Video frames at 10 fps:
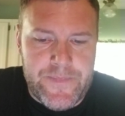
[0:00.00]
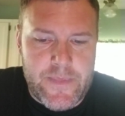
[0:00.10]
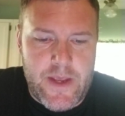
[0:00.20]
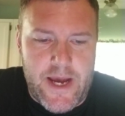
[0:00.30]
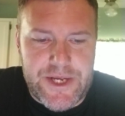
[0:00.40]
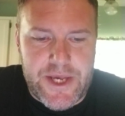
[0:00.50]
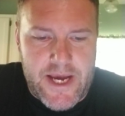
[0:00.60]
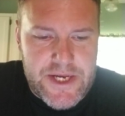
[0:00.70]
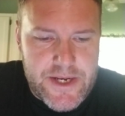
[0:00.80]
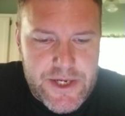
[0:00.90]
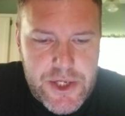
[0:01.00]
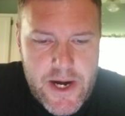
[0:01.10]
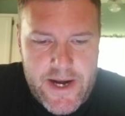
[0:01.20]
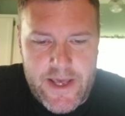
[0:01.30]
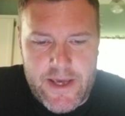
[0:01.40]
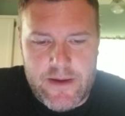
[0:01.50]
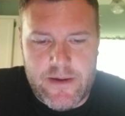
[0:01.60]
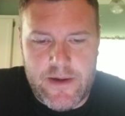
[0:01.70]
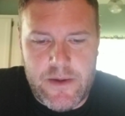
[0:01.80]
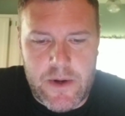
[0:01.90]
Education and training.
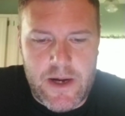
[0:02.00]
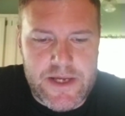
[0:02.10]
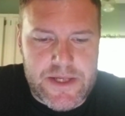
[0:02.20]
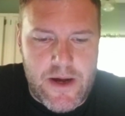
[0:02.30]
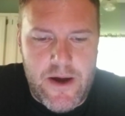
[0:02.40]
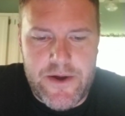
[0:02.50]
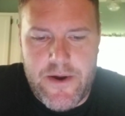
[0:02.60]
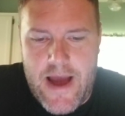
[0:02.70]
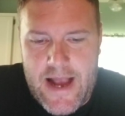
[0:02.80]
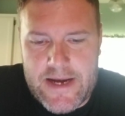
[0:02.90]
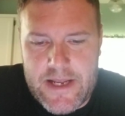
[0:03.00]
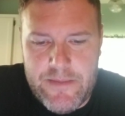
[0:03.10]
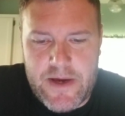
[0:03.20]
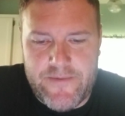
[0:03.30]
You want to list all your academic,